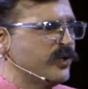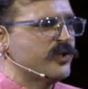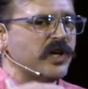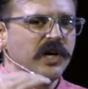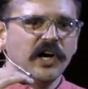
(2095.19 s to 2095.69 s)

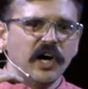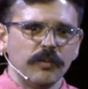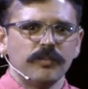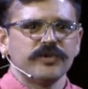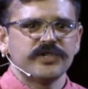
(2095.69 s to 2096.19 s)
huge,
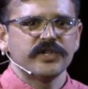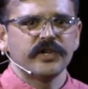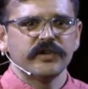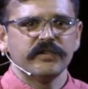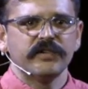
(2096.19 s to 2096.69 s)
humble
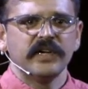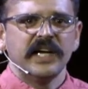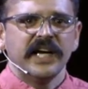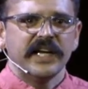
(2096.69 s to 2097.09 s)
serve.